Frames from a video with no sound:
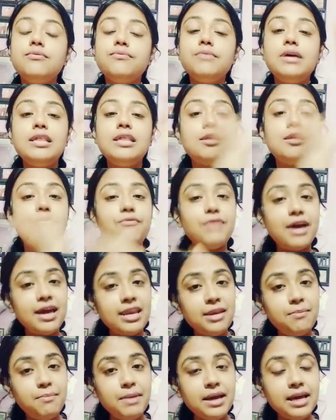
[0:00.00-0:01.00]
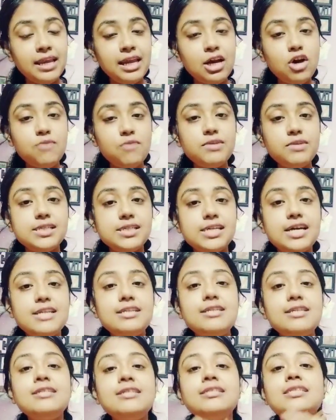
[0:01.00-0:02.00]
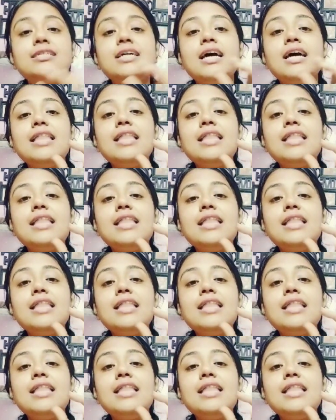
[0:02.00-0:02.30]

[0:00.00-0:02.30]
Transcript: in the very beginning of the sentence,